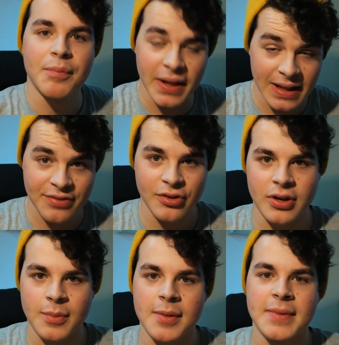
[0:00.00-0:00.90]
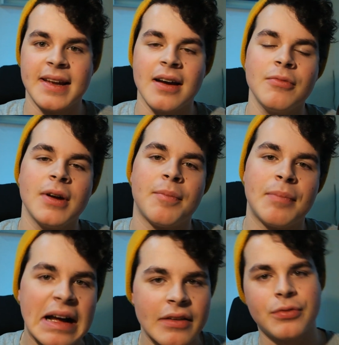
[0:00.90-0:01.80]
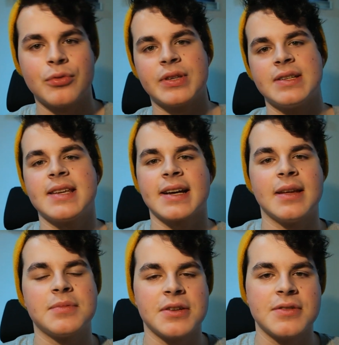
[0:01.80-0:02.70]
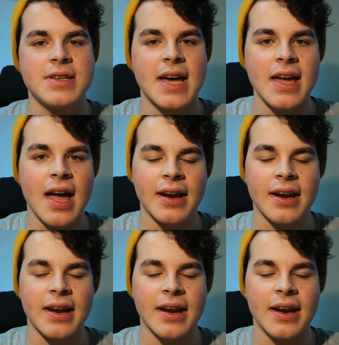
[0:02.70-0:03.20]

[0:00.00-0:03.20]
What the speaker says: But that's not going to bring me down. We are back for the second episode today,